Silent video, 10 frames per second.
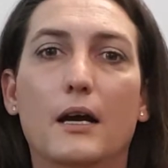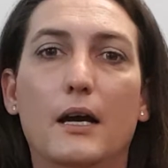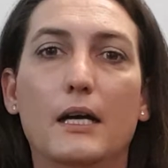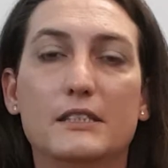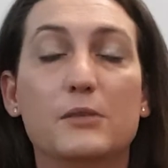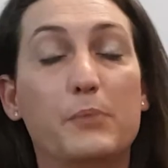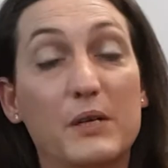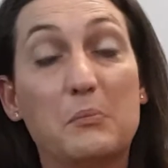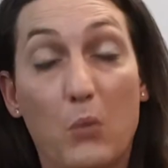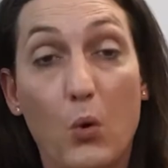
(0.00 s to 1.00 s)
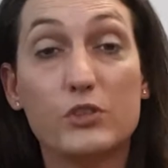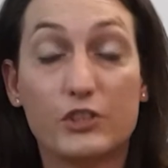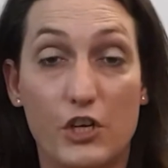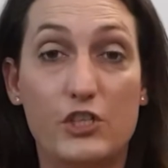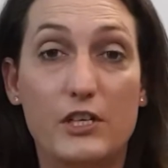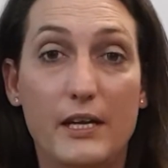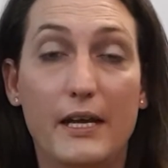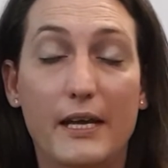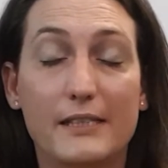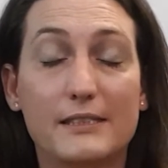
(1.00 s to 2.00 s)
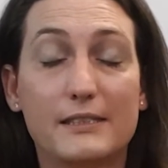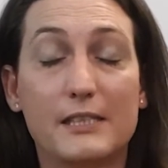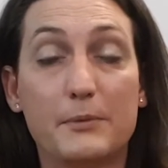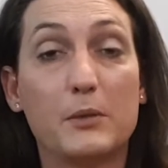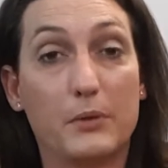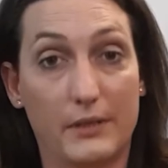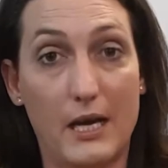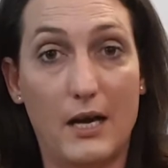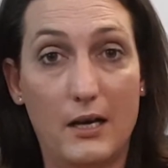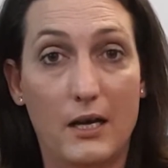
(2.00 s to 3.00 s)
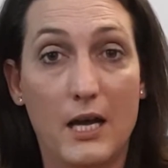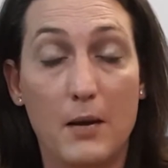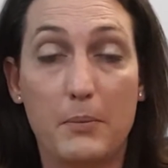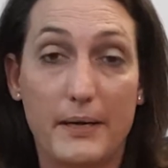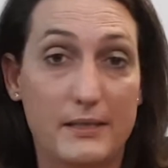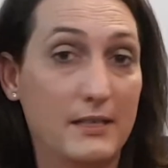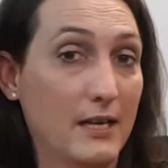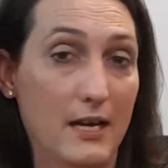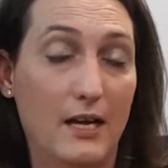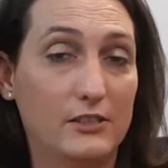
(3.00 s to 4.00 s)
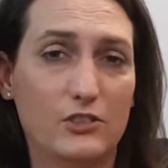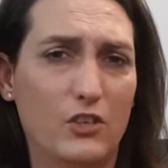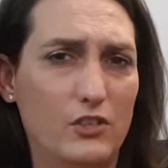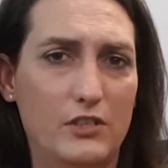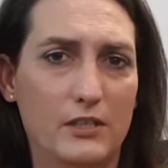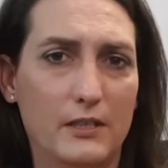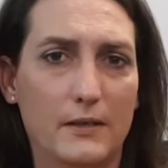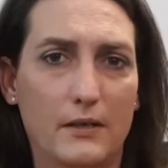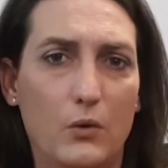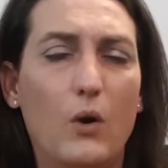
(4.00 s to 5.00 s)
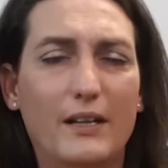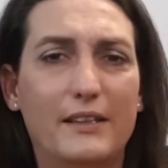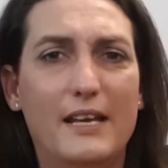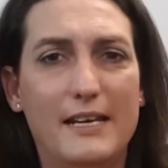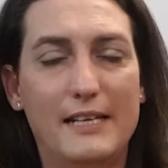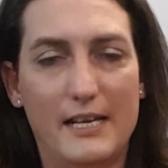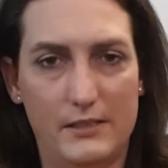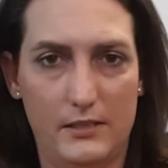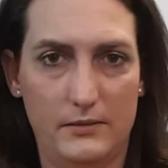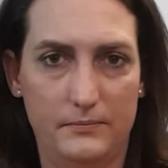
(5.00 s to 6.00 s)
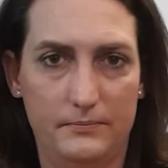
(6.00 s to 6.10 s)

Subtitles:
It's a bit more socially acceptable now, but it's not quite there yet.